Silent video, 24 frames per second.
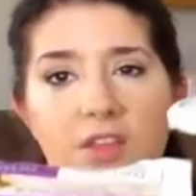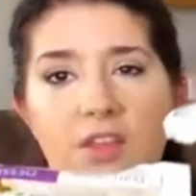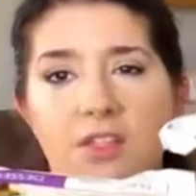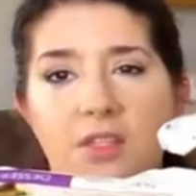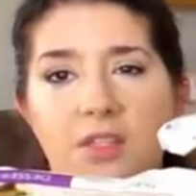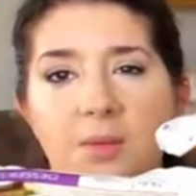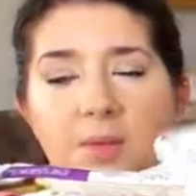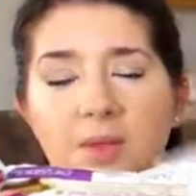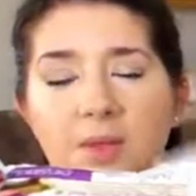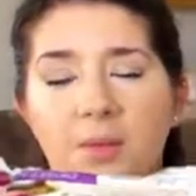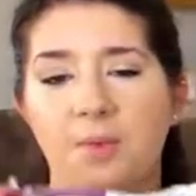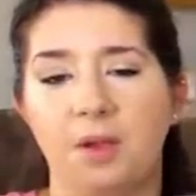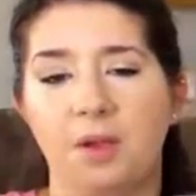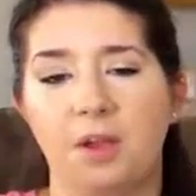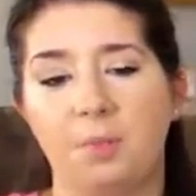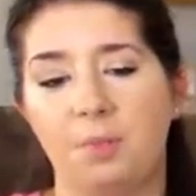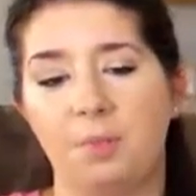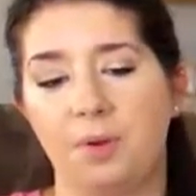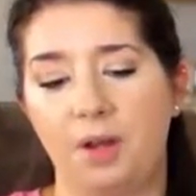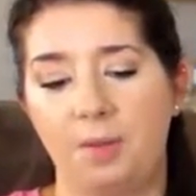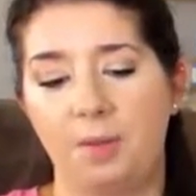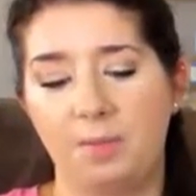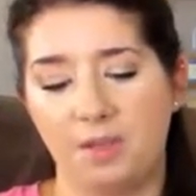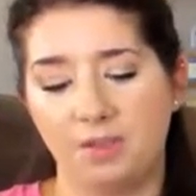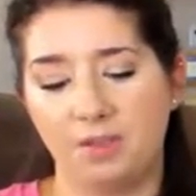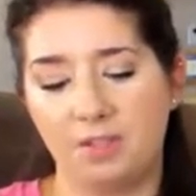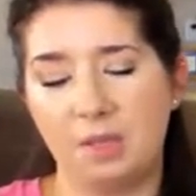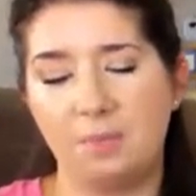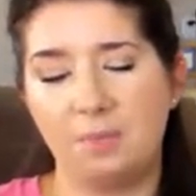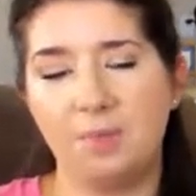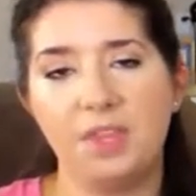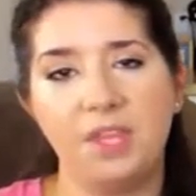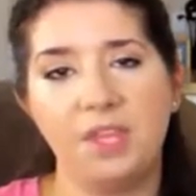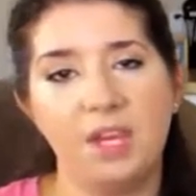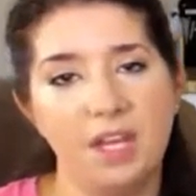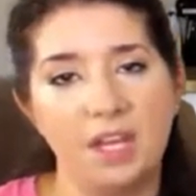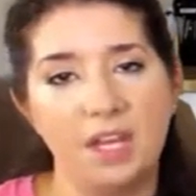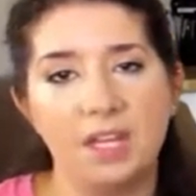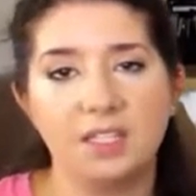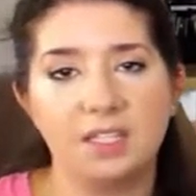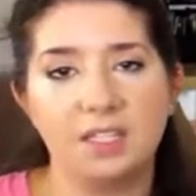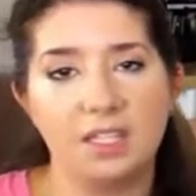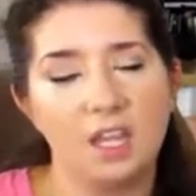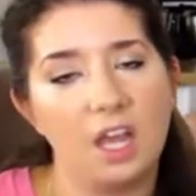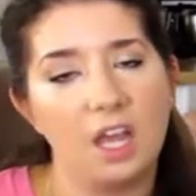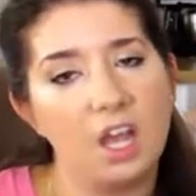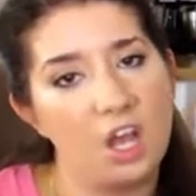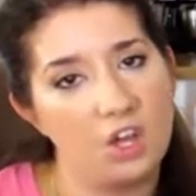some of them are pretty melted, but then again,
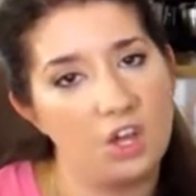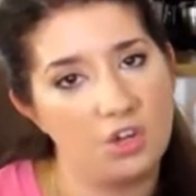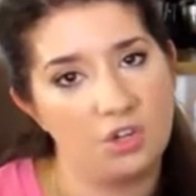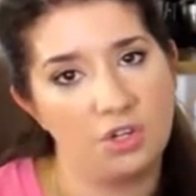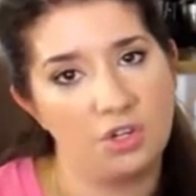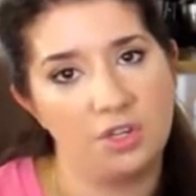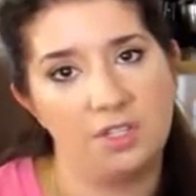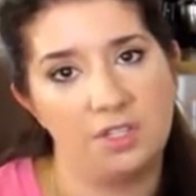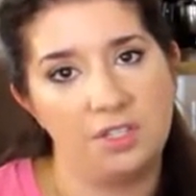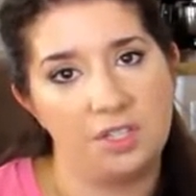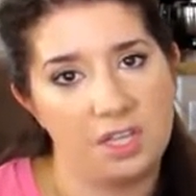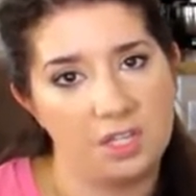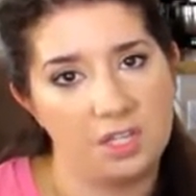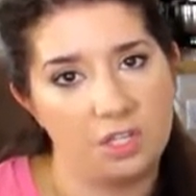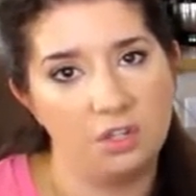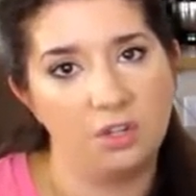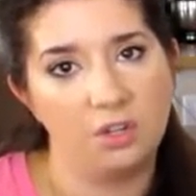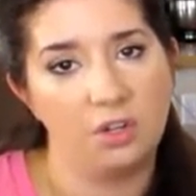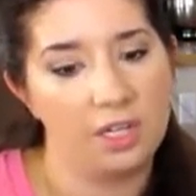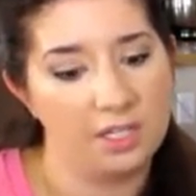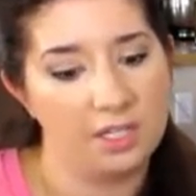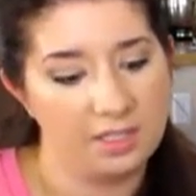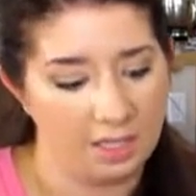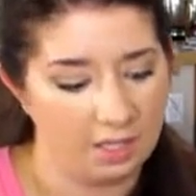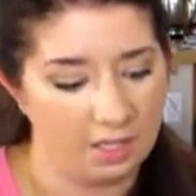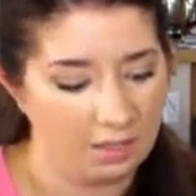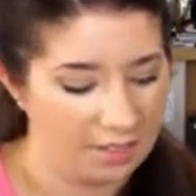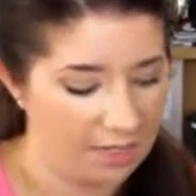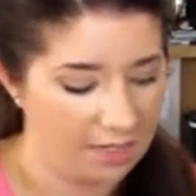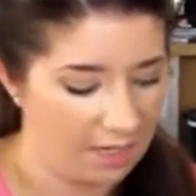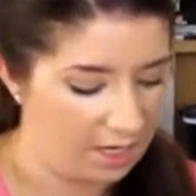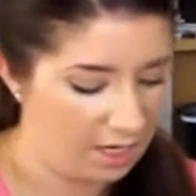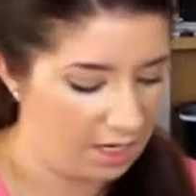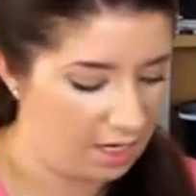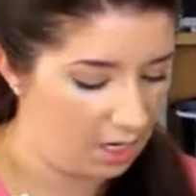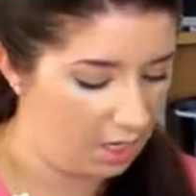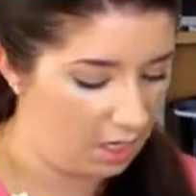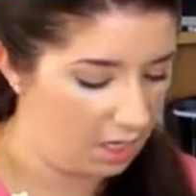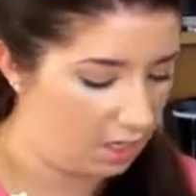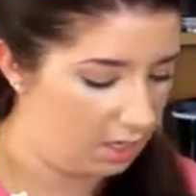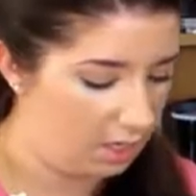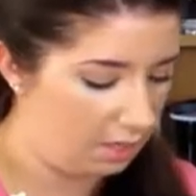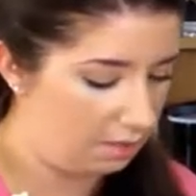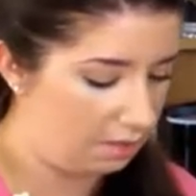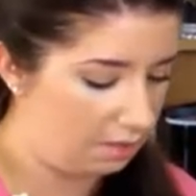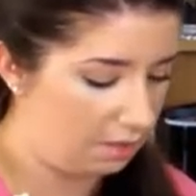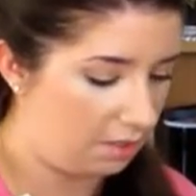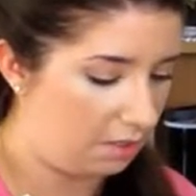it's like 110 degrees outside here in
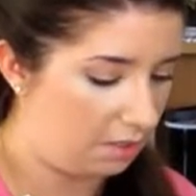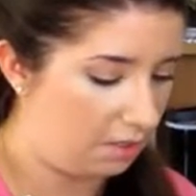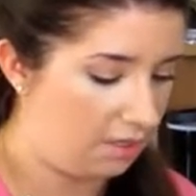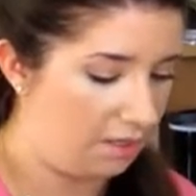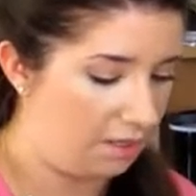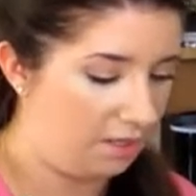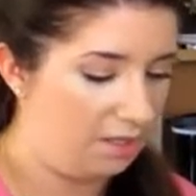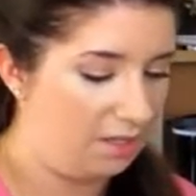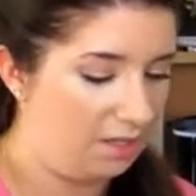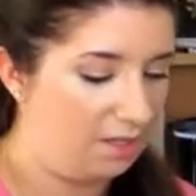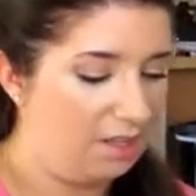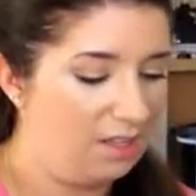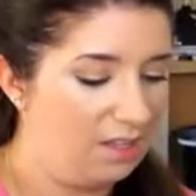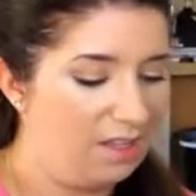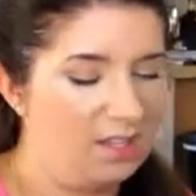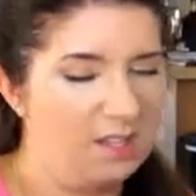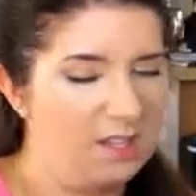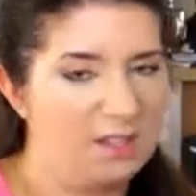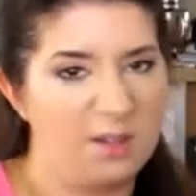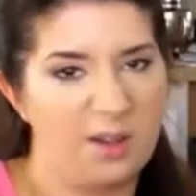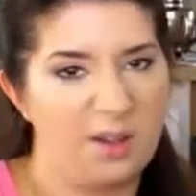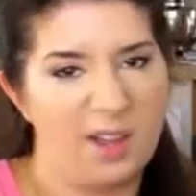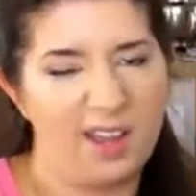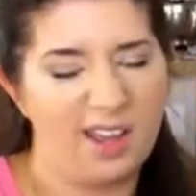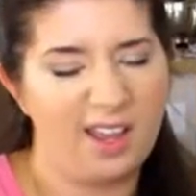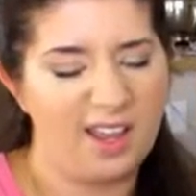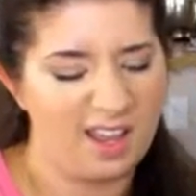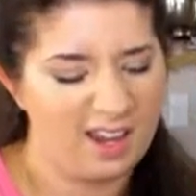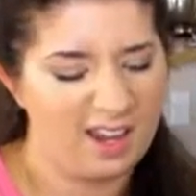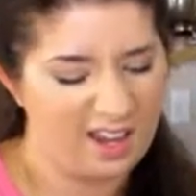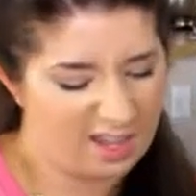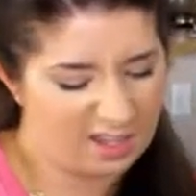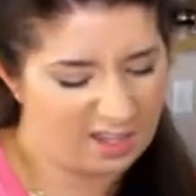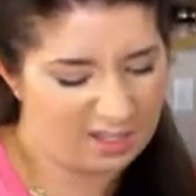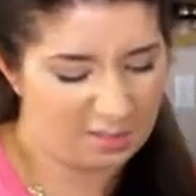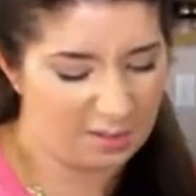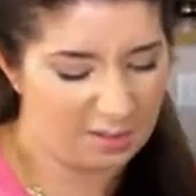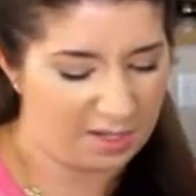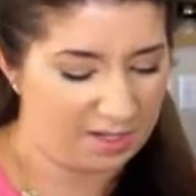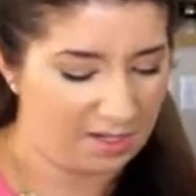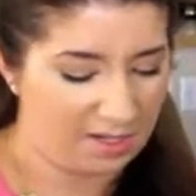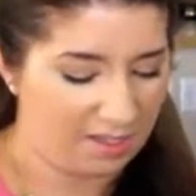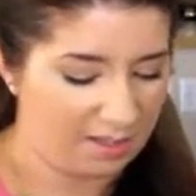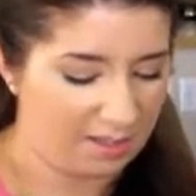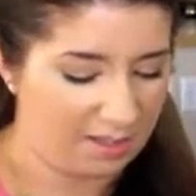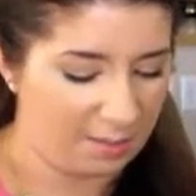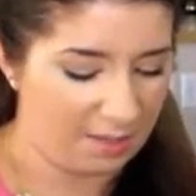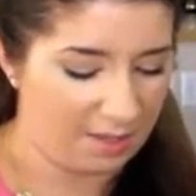Arizona, so I kind of
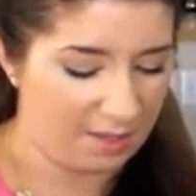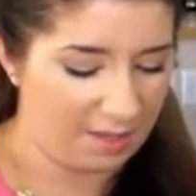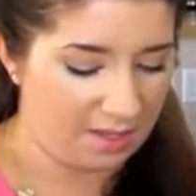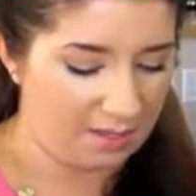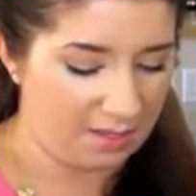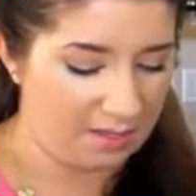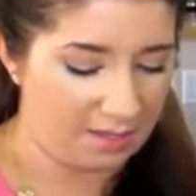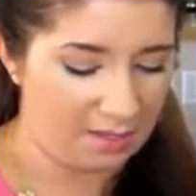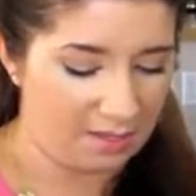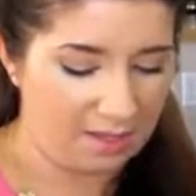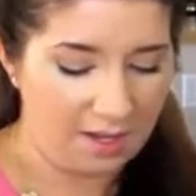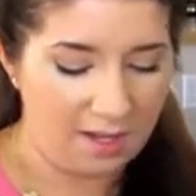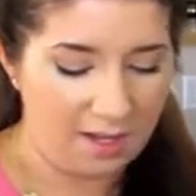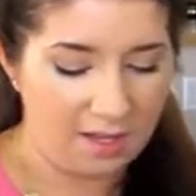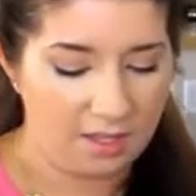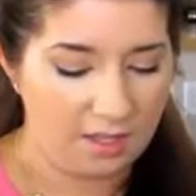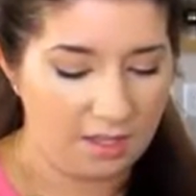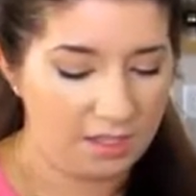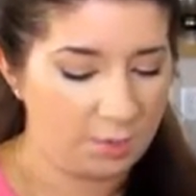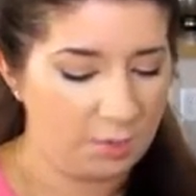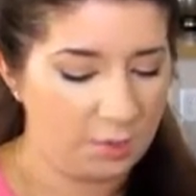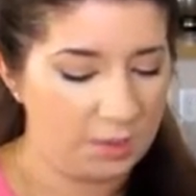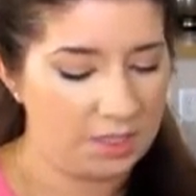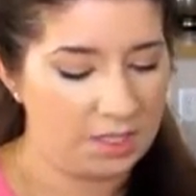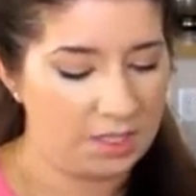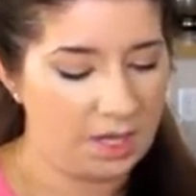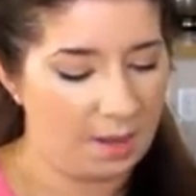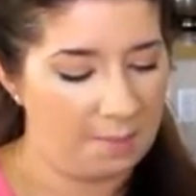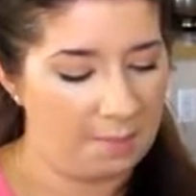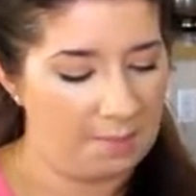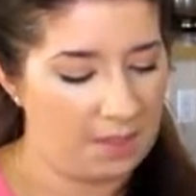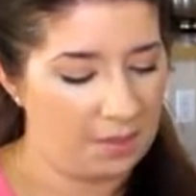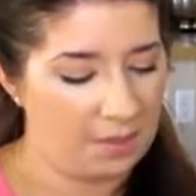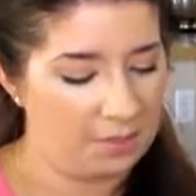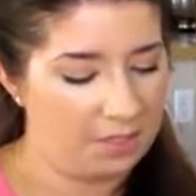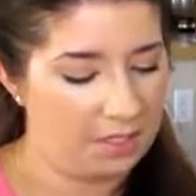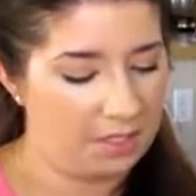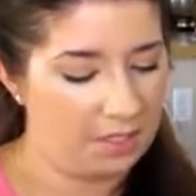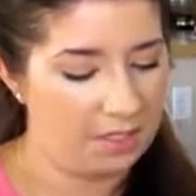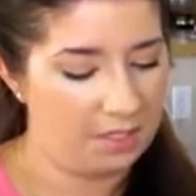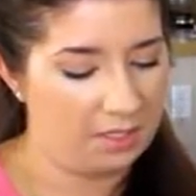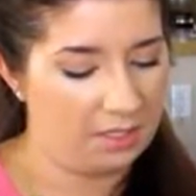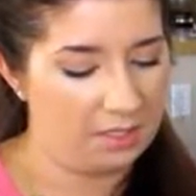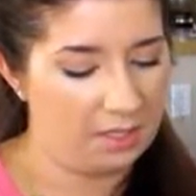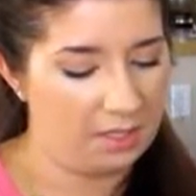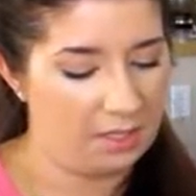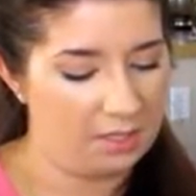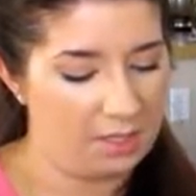expected some of this. This one's not melted.
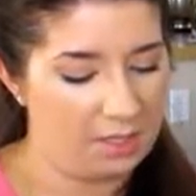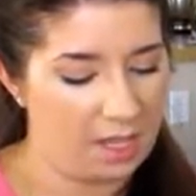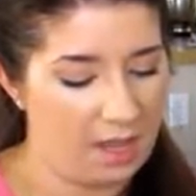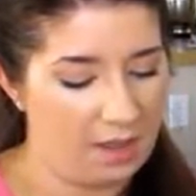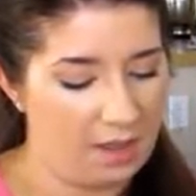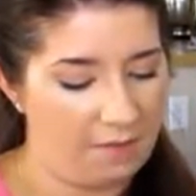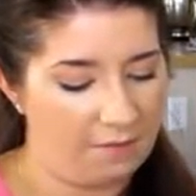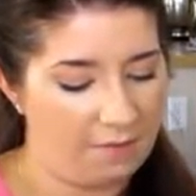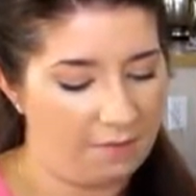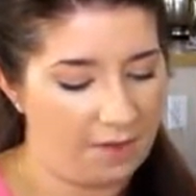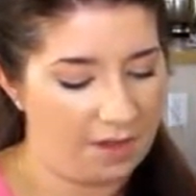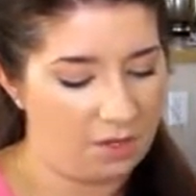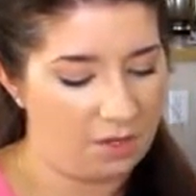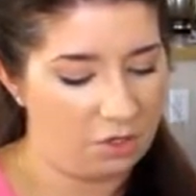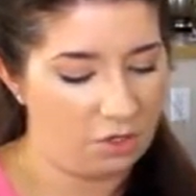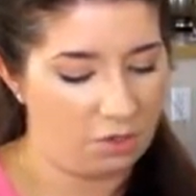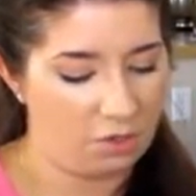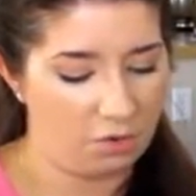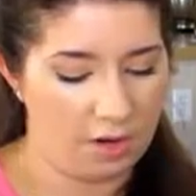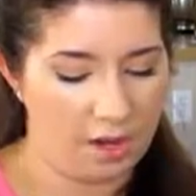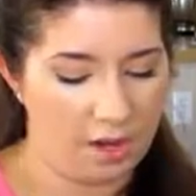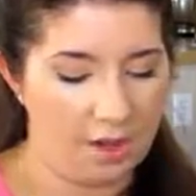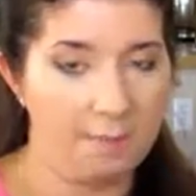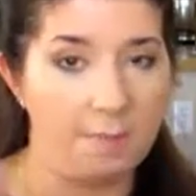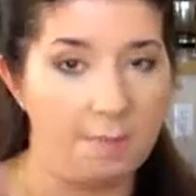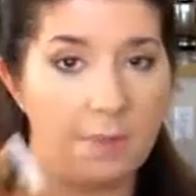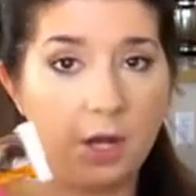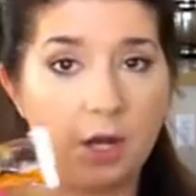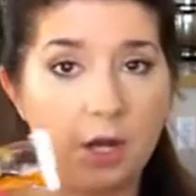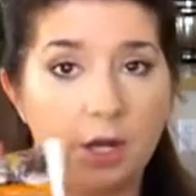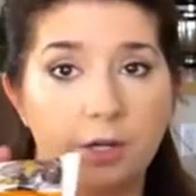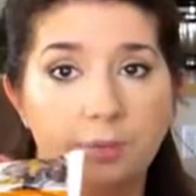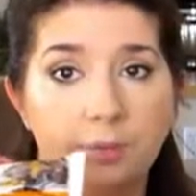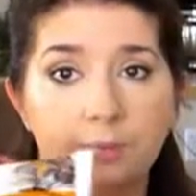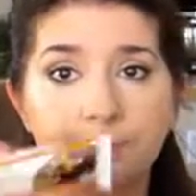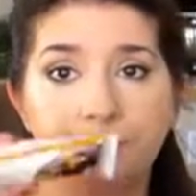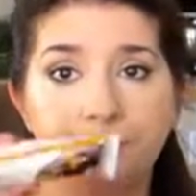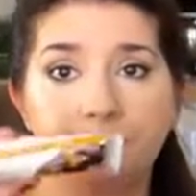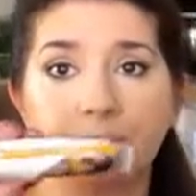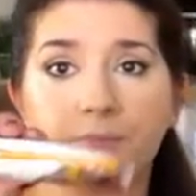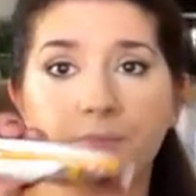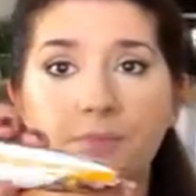This is a fudge graham bar.